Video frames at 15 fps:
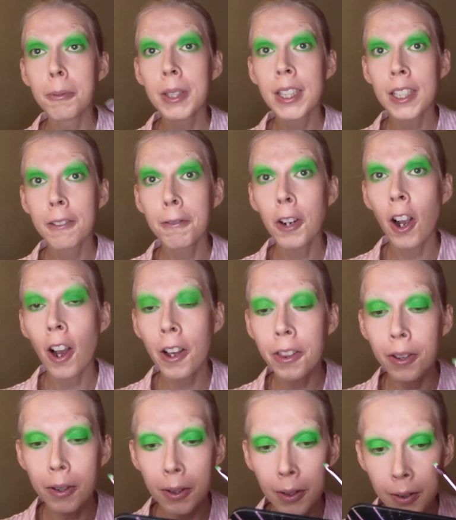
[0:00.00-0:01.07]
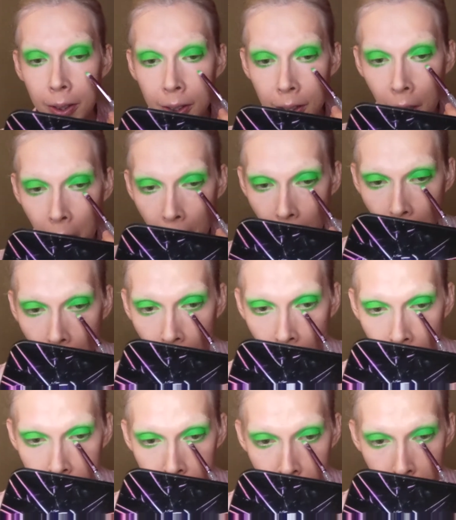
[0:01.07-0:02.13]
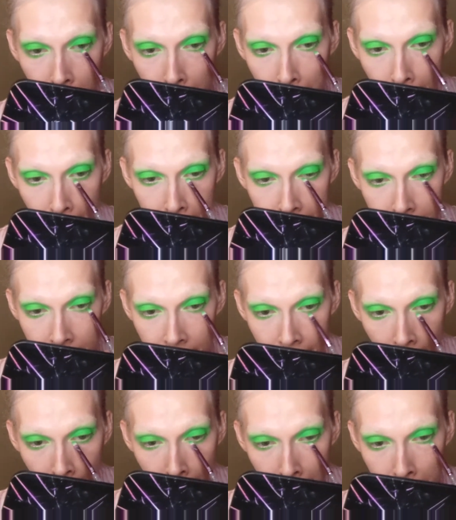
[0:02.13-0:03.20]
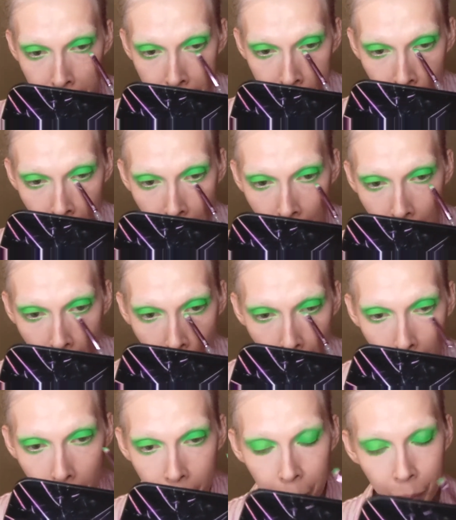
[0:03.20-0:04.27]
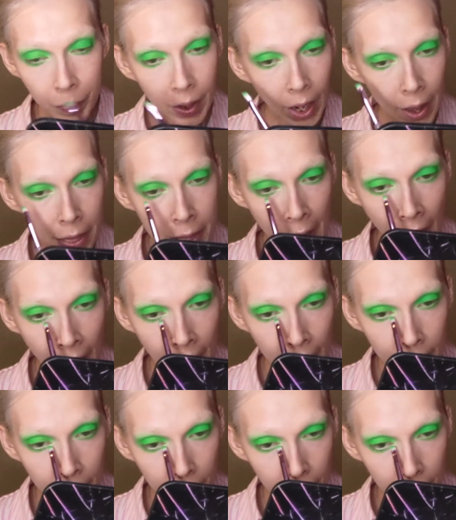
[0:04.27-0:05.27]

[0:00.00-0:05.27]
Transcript: with the different authors under her publishing house, that